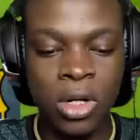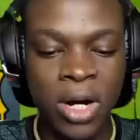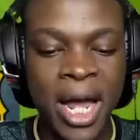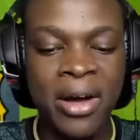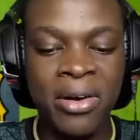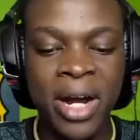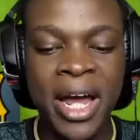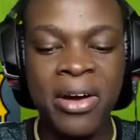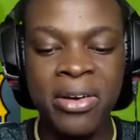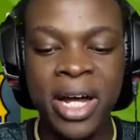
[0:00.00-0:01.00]
Alright,
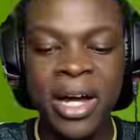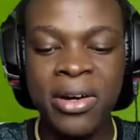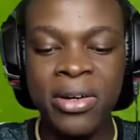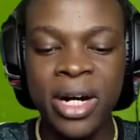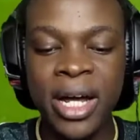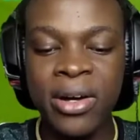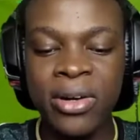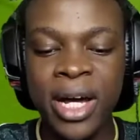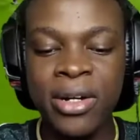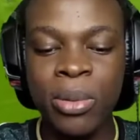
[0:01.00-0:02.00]
alright, alright, alright,
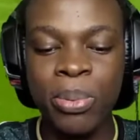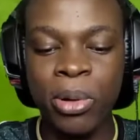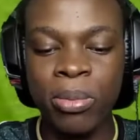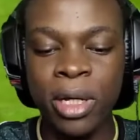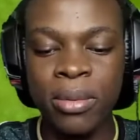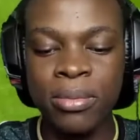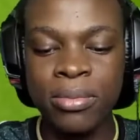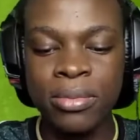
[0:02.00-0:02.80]
alright, no problem.